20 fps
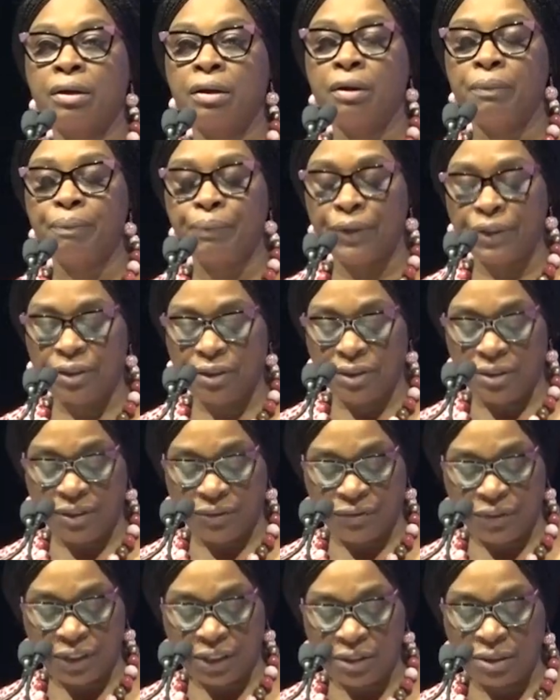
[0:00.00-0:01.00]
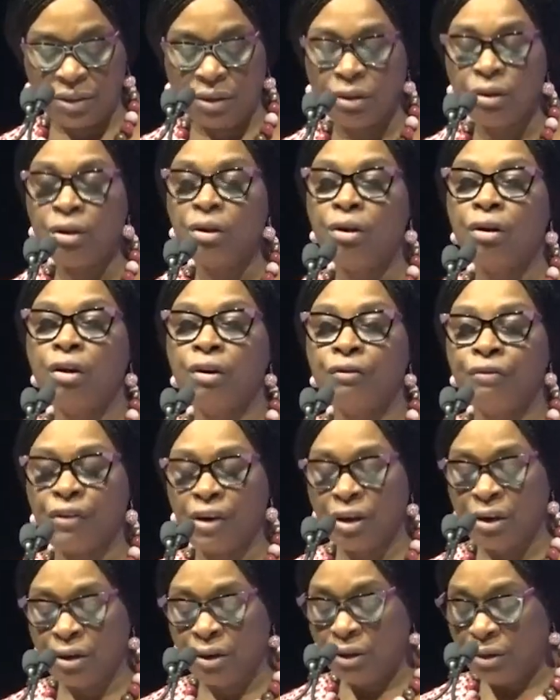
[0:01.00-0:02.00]
competitiveness of
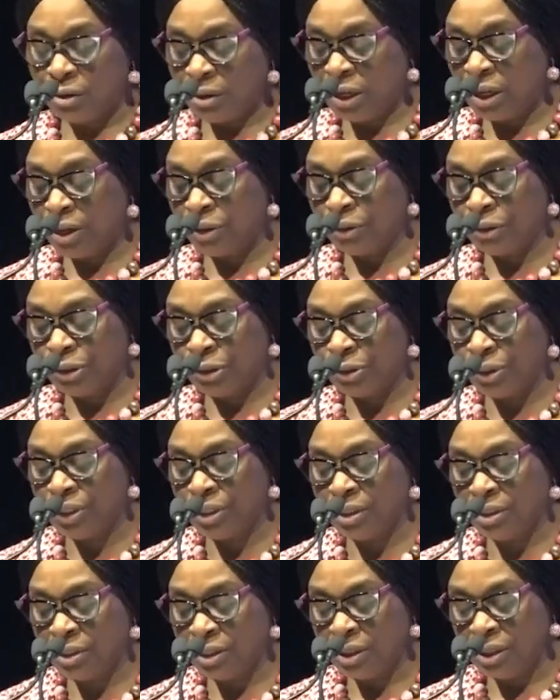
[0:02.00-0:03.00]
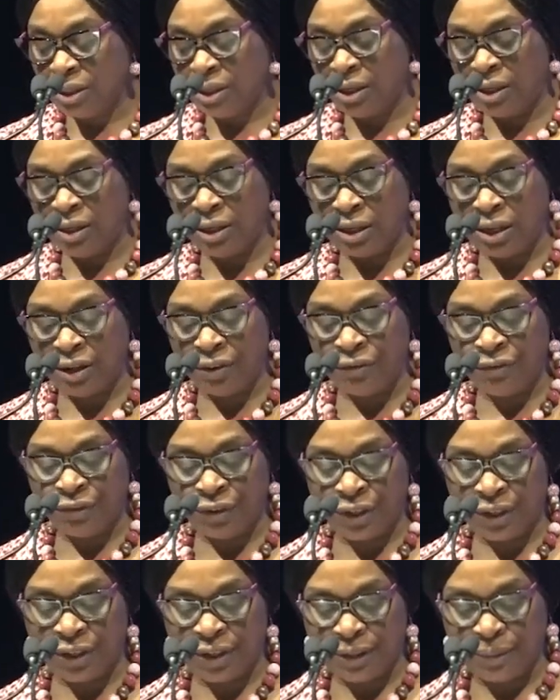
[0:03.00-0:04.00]
our countries in
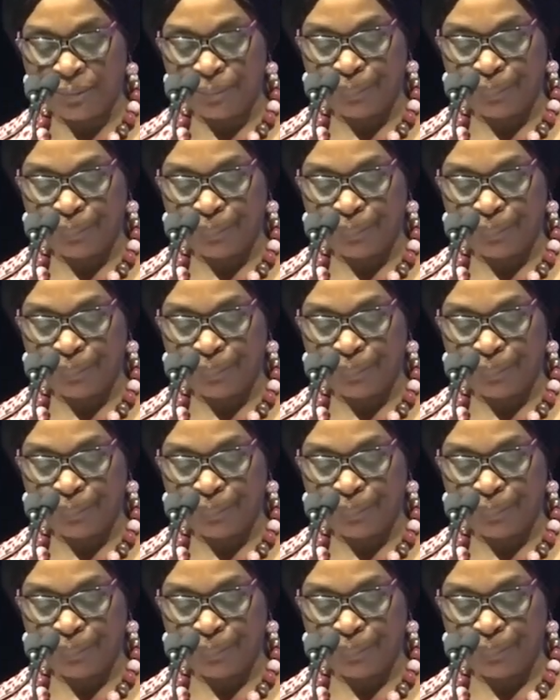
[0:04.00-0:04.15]
Africa.